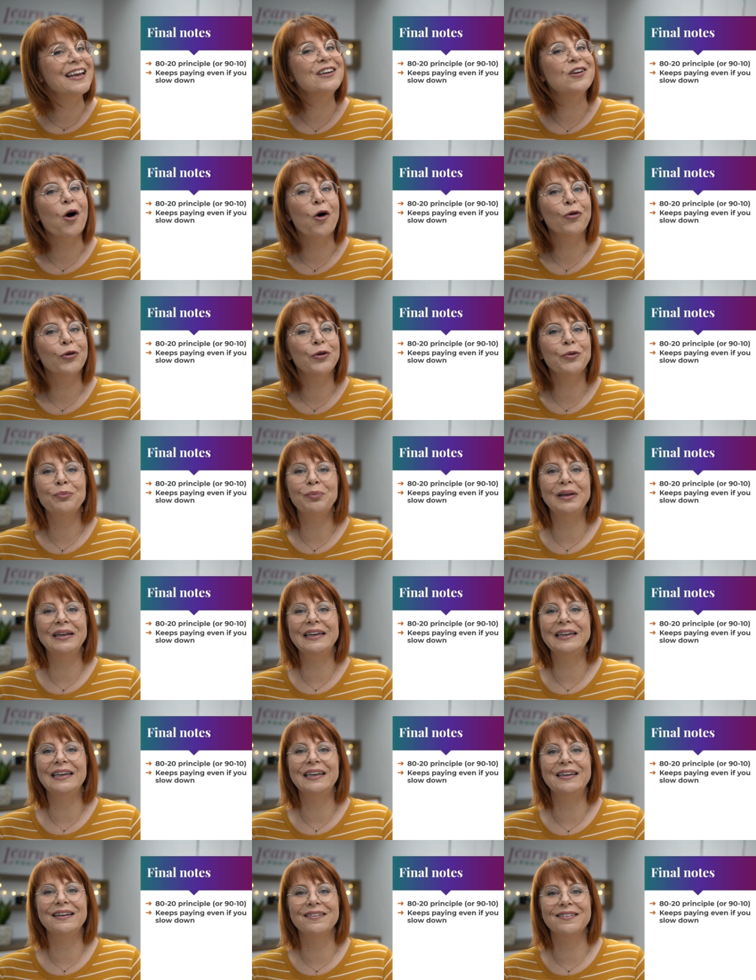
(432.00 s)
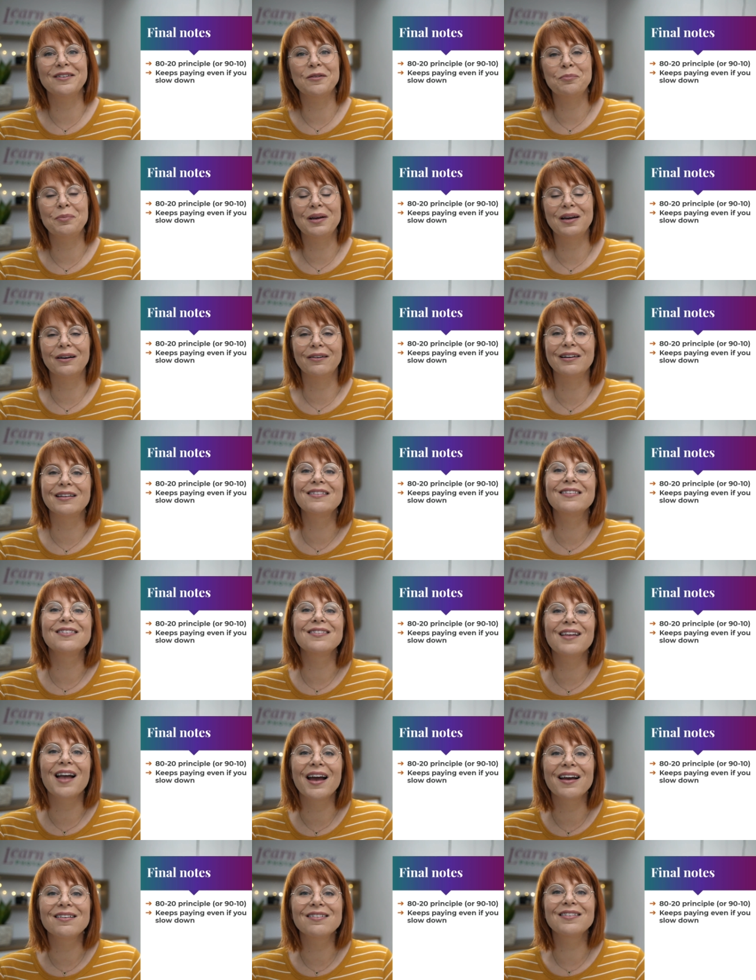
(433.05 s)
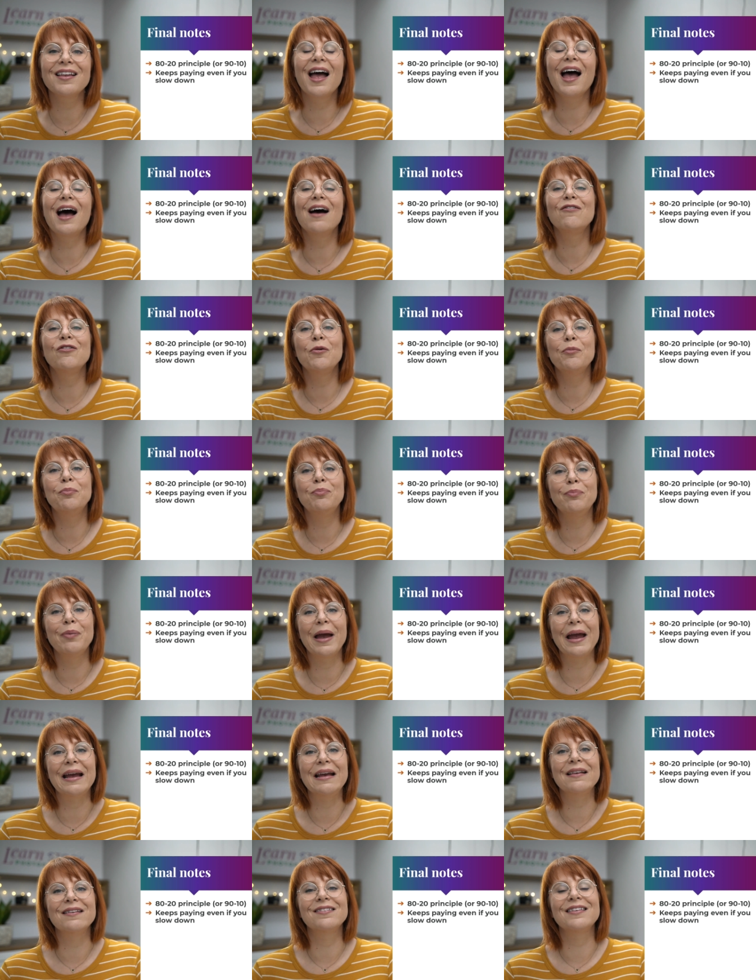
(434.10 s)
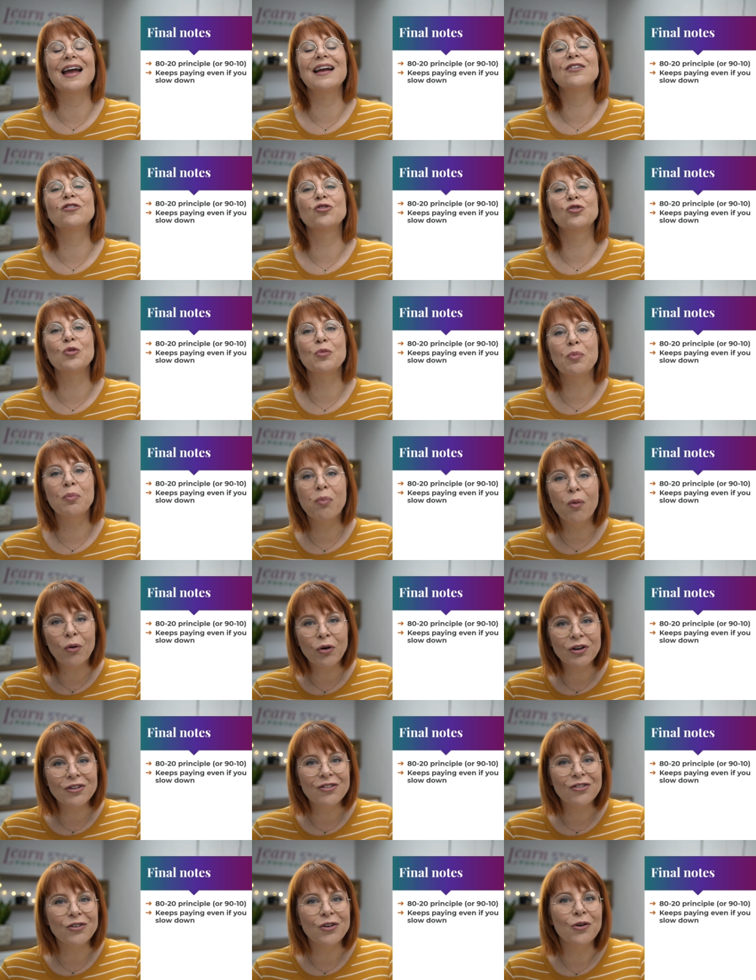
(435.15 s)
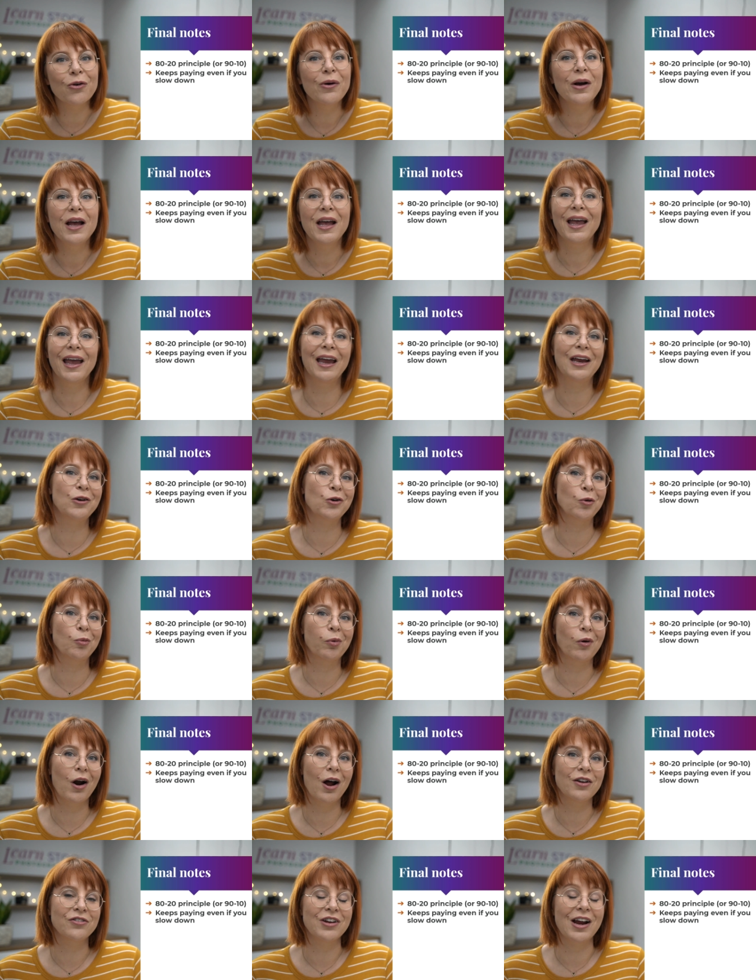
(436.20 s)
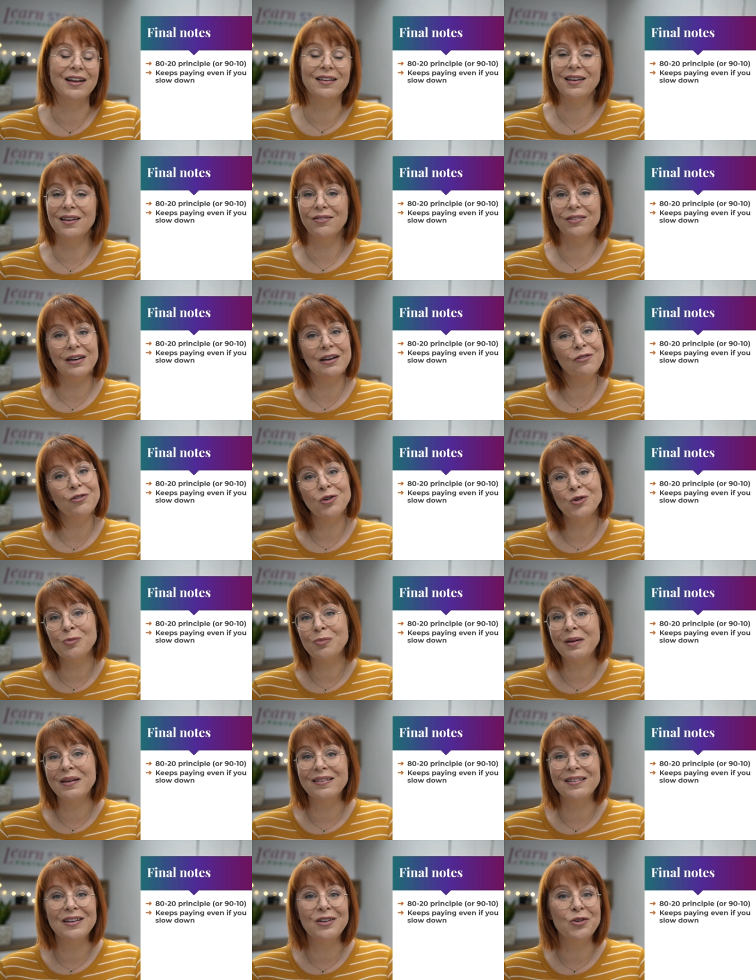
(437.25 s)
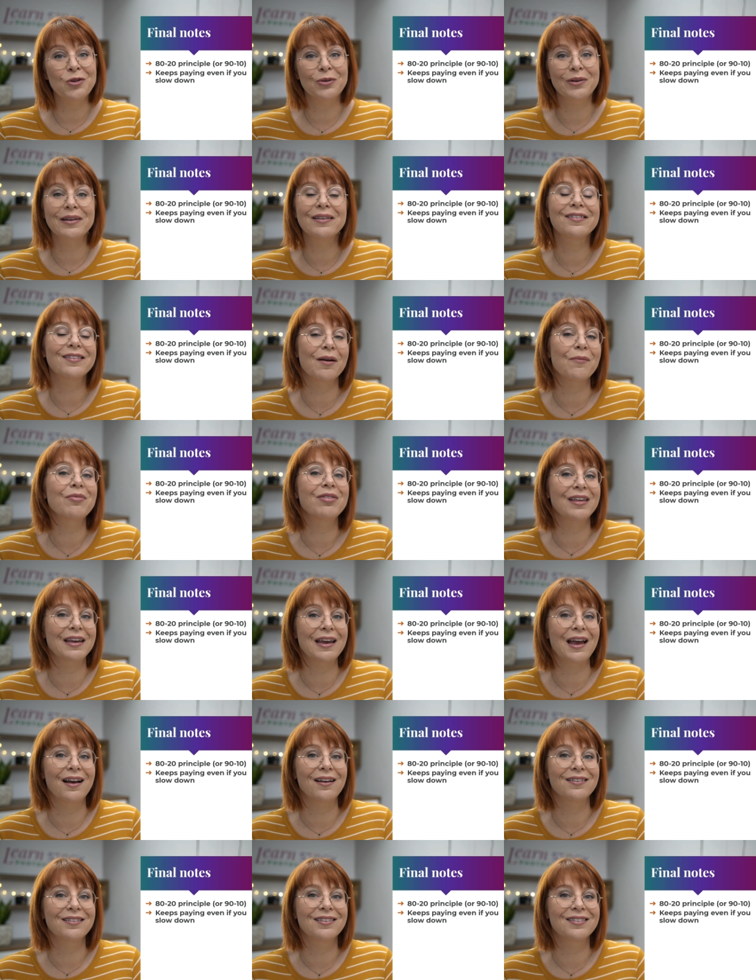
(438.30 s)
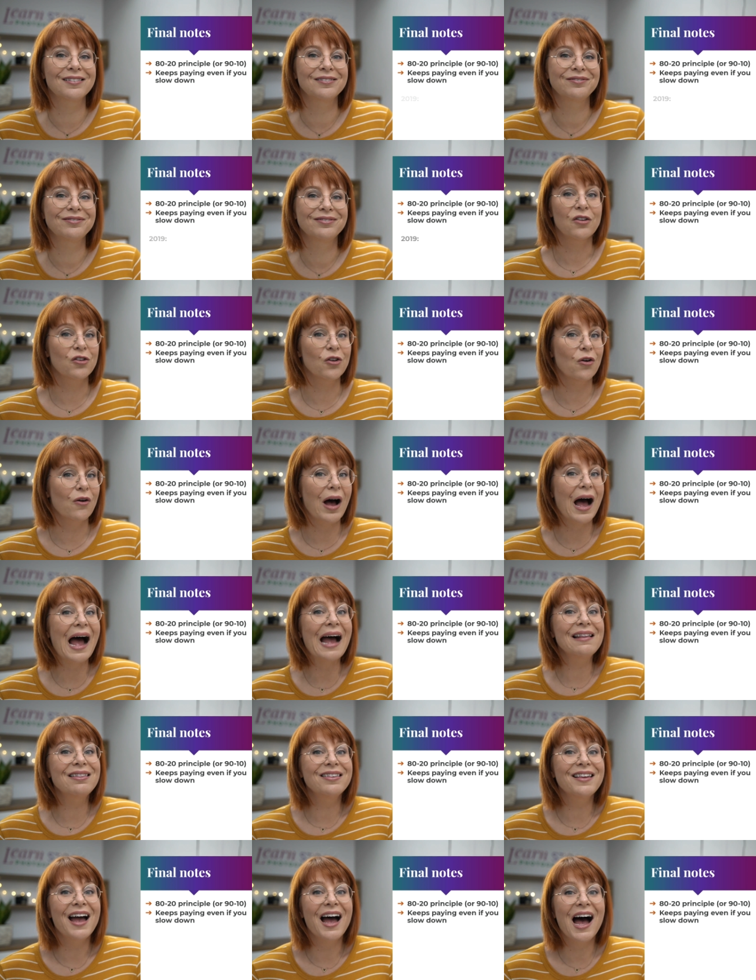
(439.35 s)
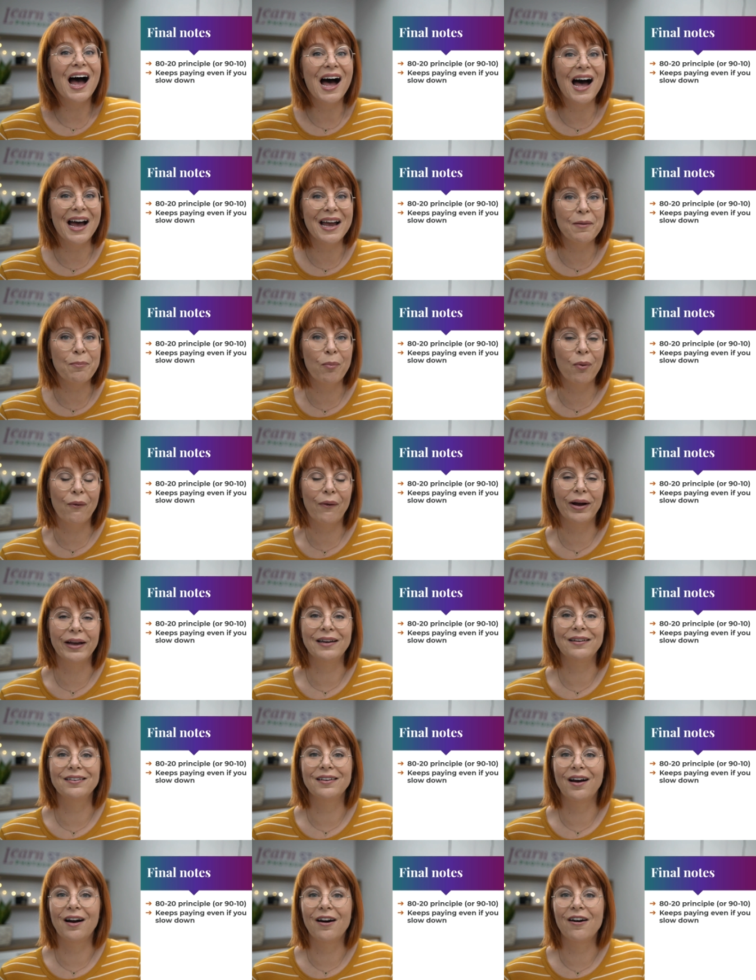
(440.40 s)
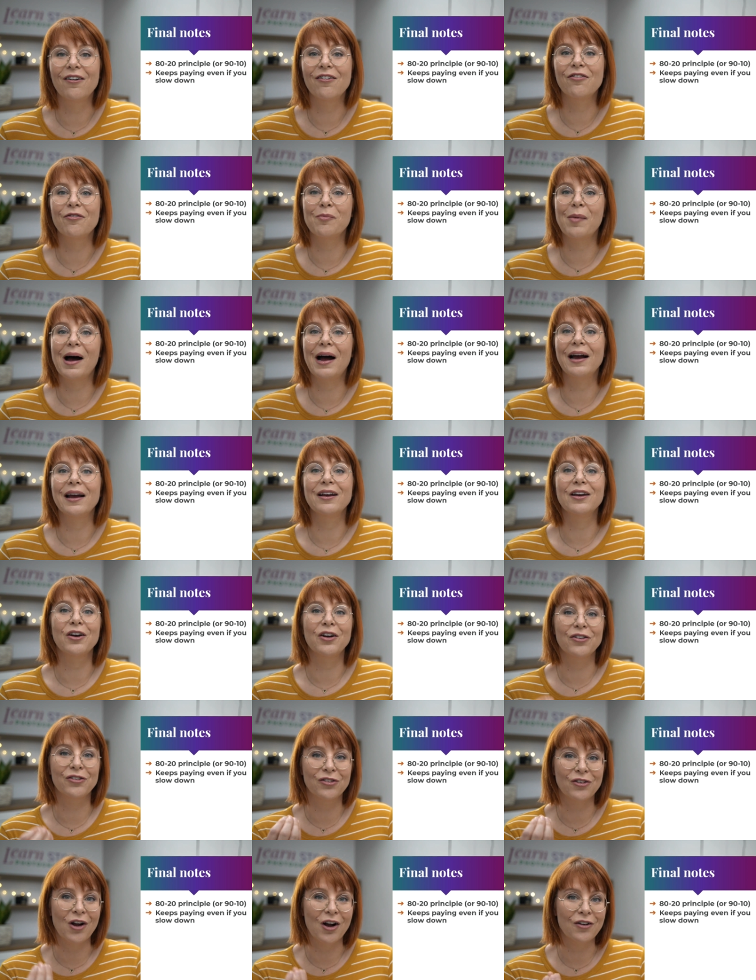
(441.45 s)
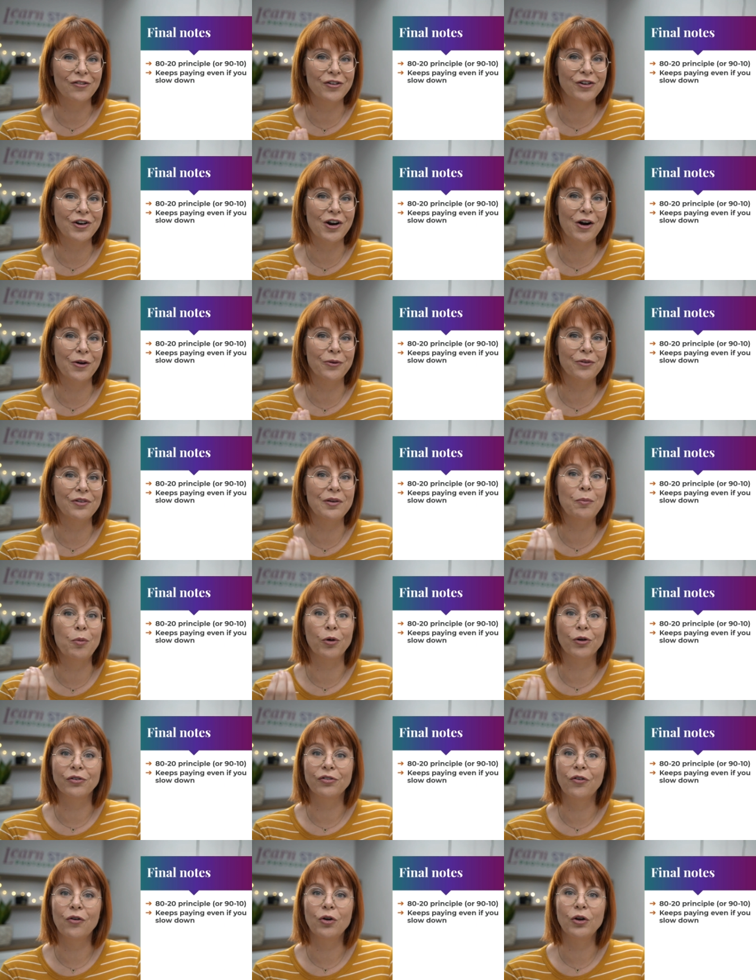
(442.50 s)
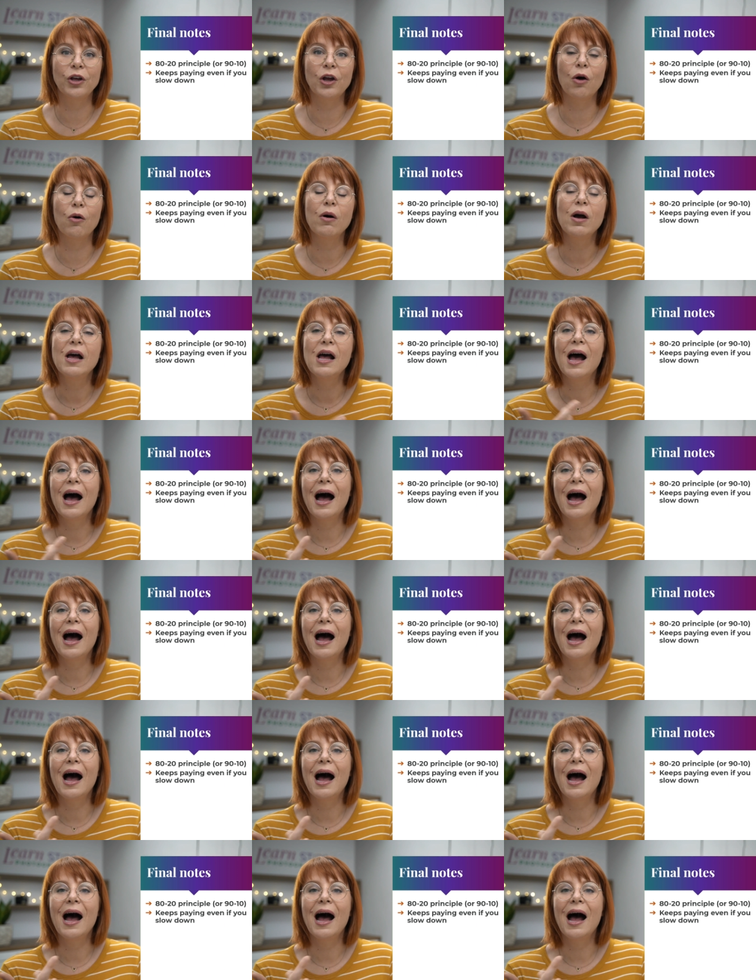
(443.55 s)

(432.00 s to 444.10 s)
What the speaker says: they don't completely disappear. It's nice to have a base that supports you in your project, even if you're busy doing something else. So at the high point of my stock photography portfolio,